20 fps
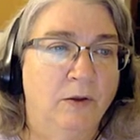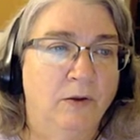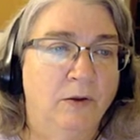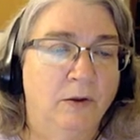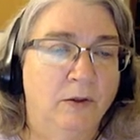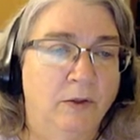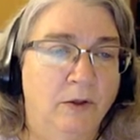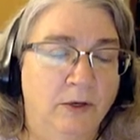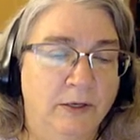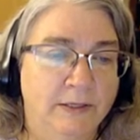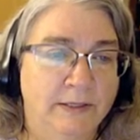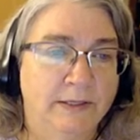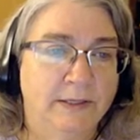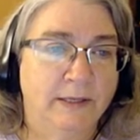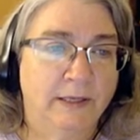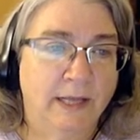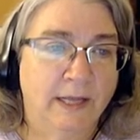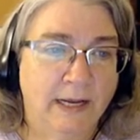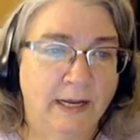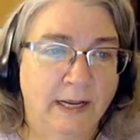
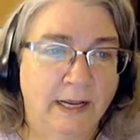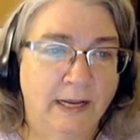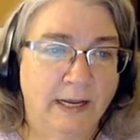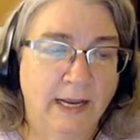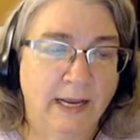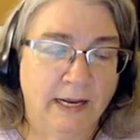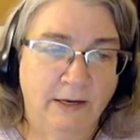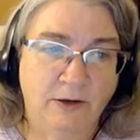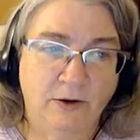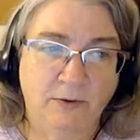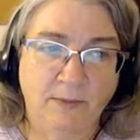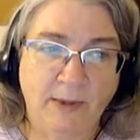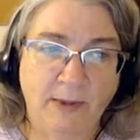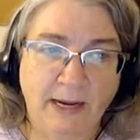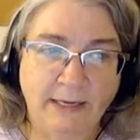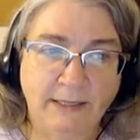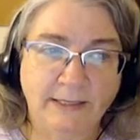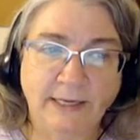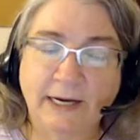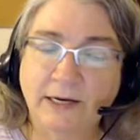looks like, again, your
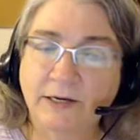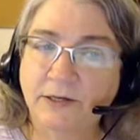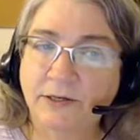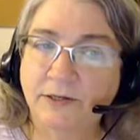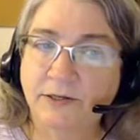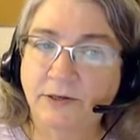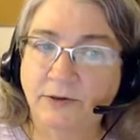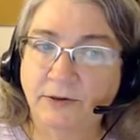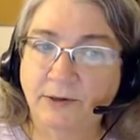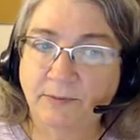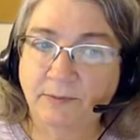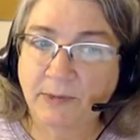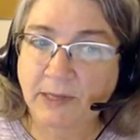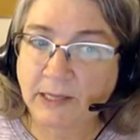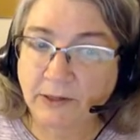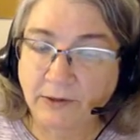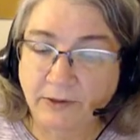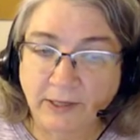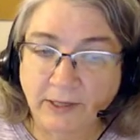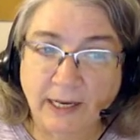main sections are
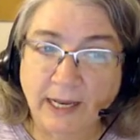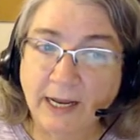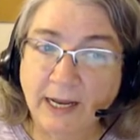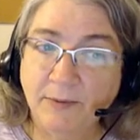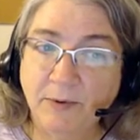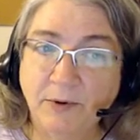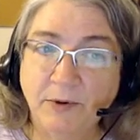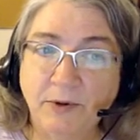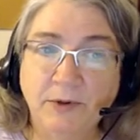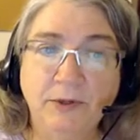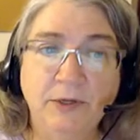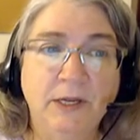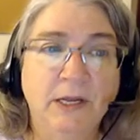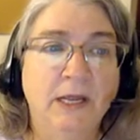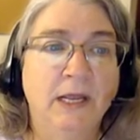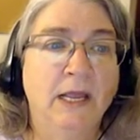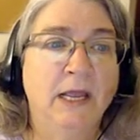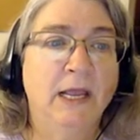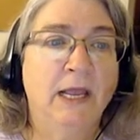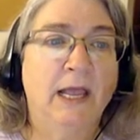clearly labeled,
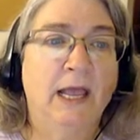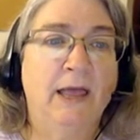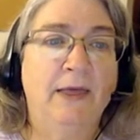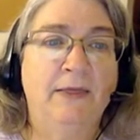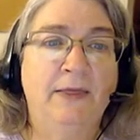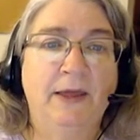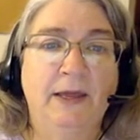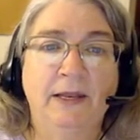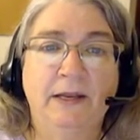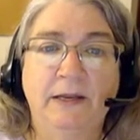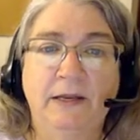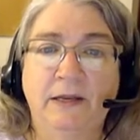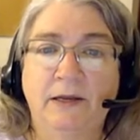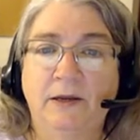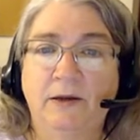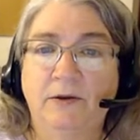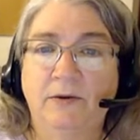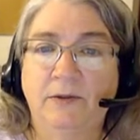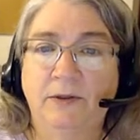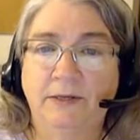and then
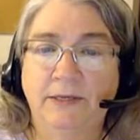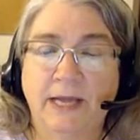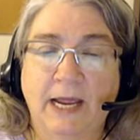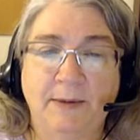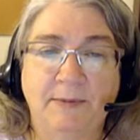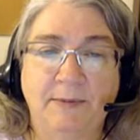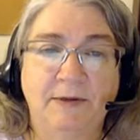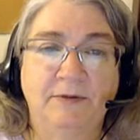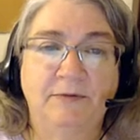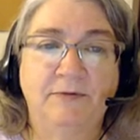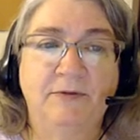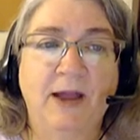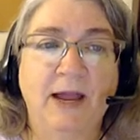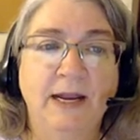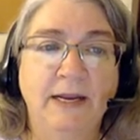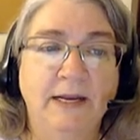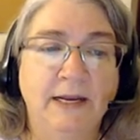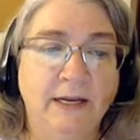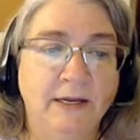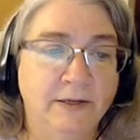the types of
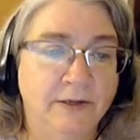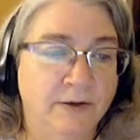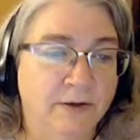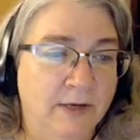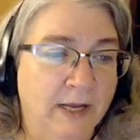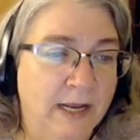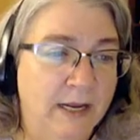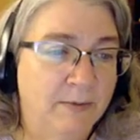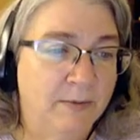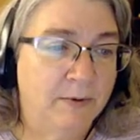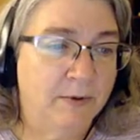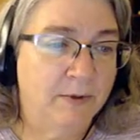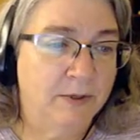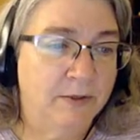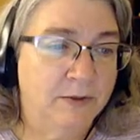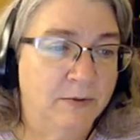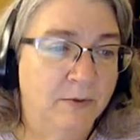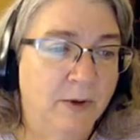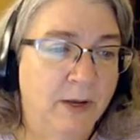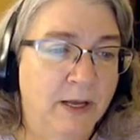findings are labeled
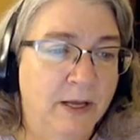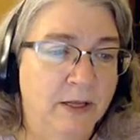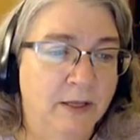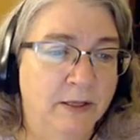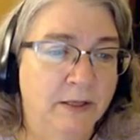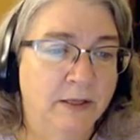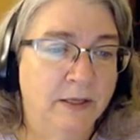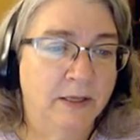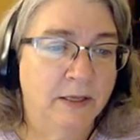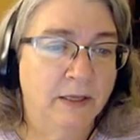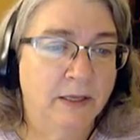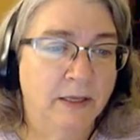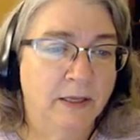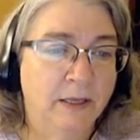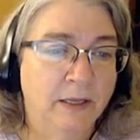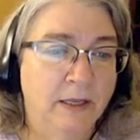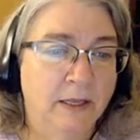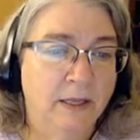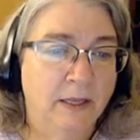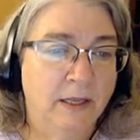as well,
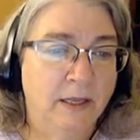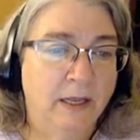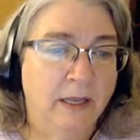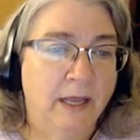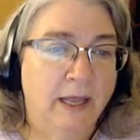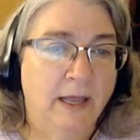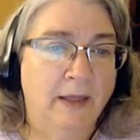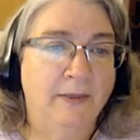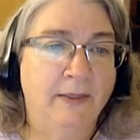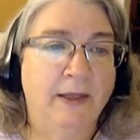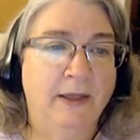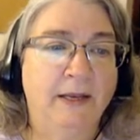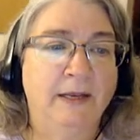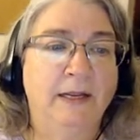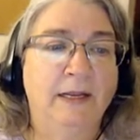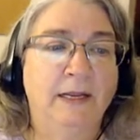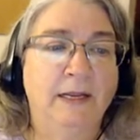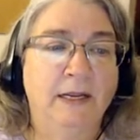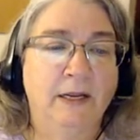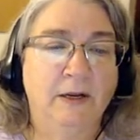and then
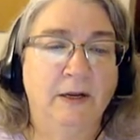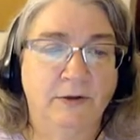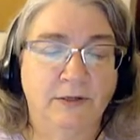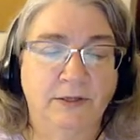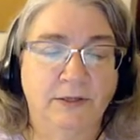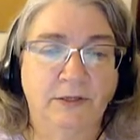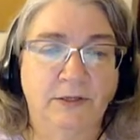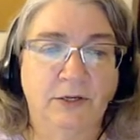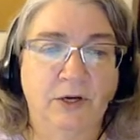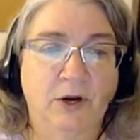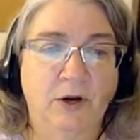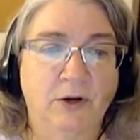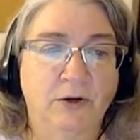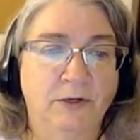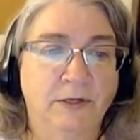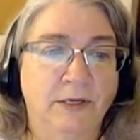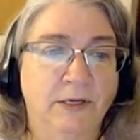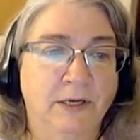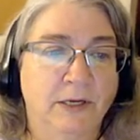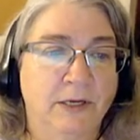here's the
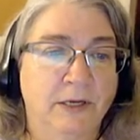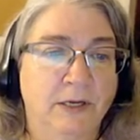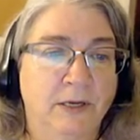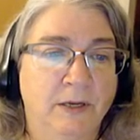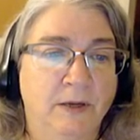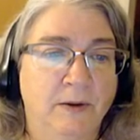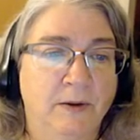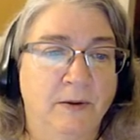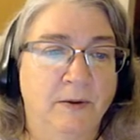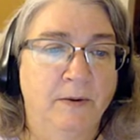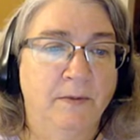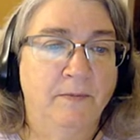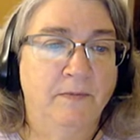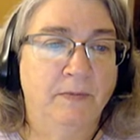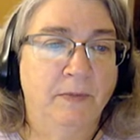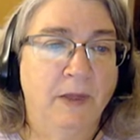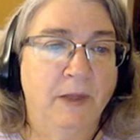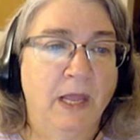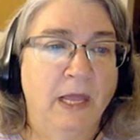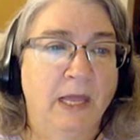chart.
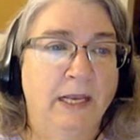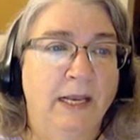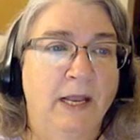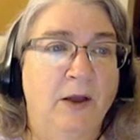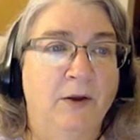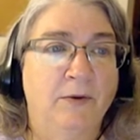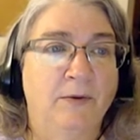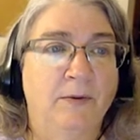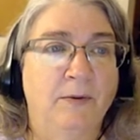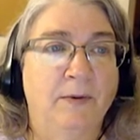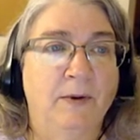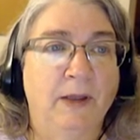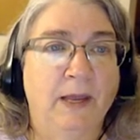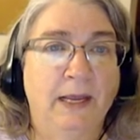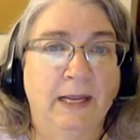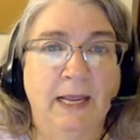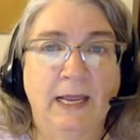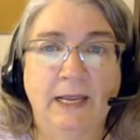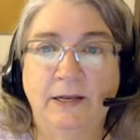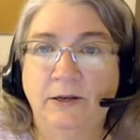Now
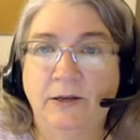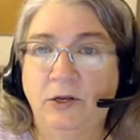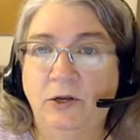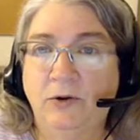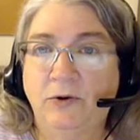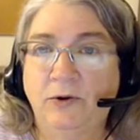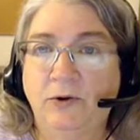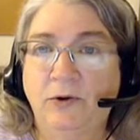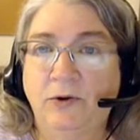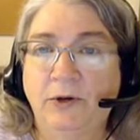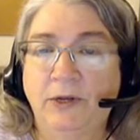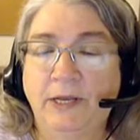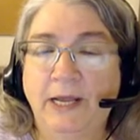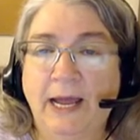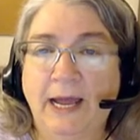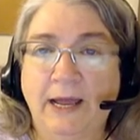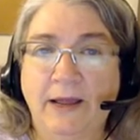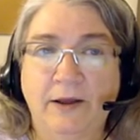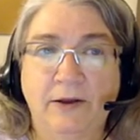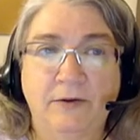again, you could
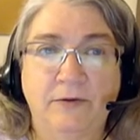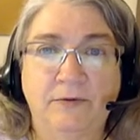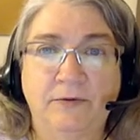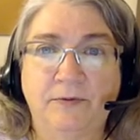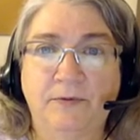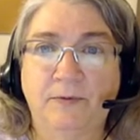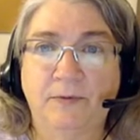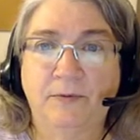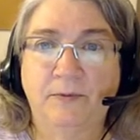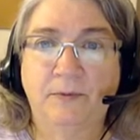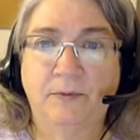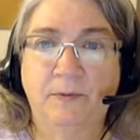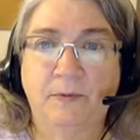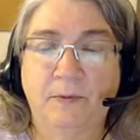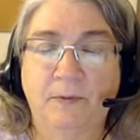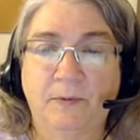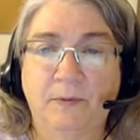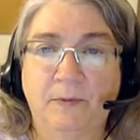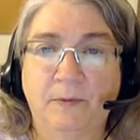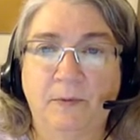have
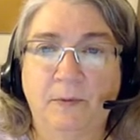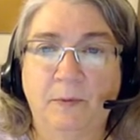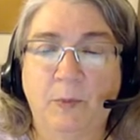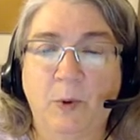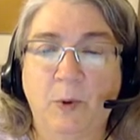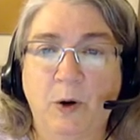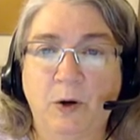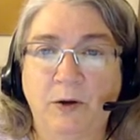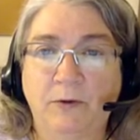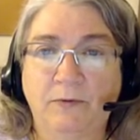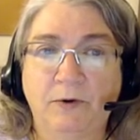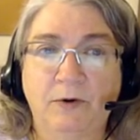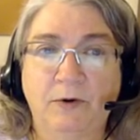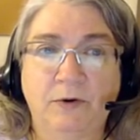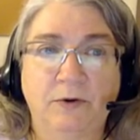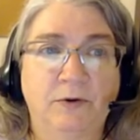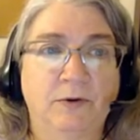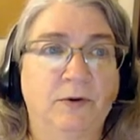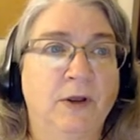part of your